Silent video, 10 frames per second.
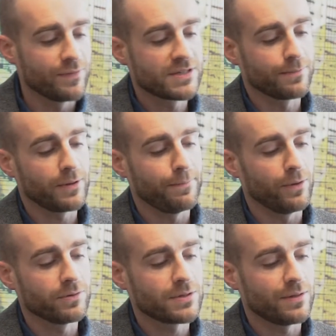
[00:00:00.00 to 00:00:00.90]
We've simply
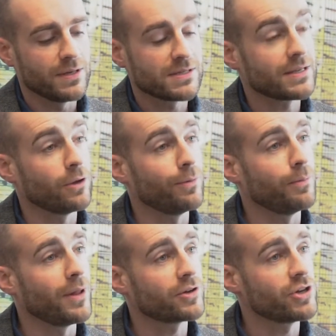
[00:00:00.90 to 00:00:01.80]
built the scalable
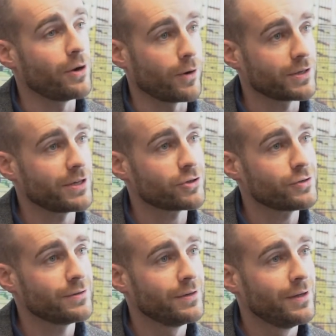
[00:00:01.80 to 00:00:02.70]
blockchain
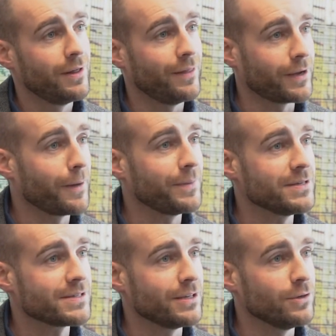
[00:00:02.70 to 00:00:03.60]
architecture that
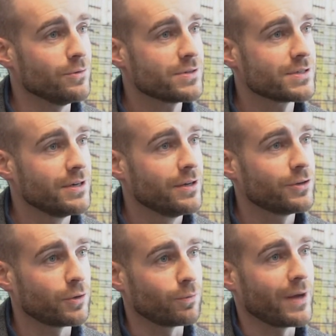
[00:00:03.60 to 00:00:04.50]
companies can use
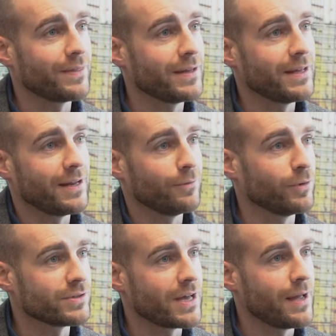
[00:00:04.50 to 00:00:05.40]
to write that data in
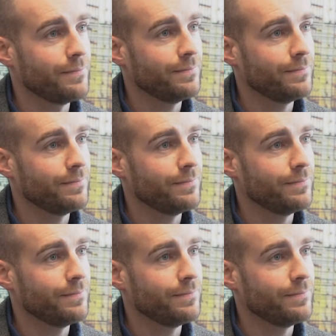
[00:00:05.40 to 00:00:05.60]
real time.